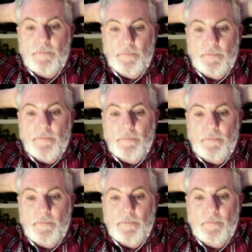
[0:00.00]

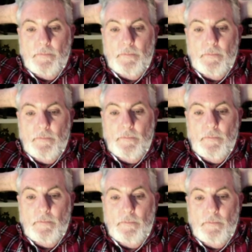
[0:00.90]

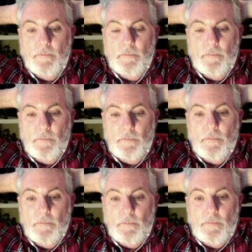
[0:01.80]

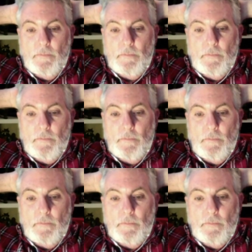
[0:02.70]

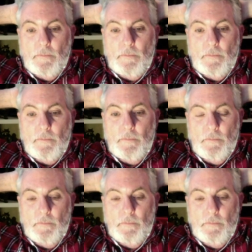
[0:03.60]
(not speaking)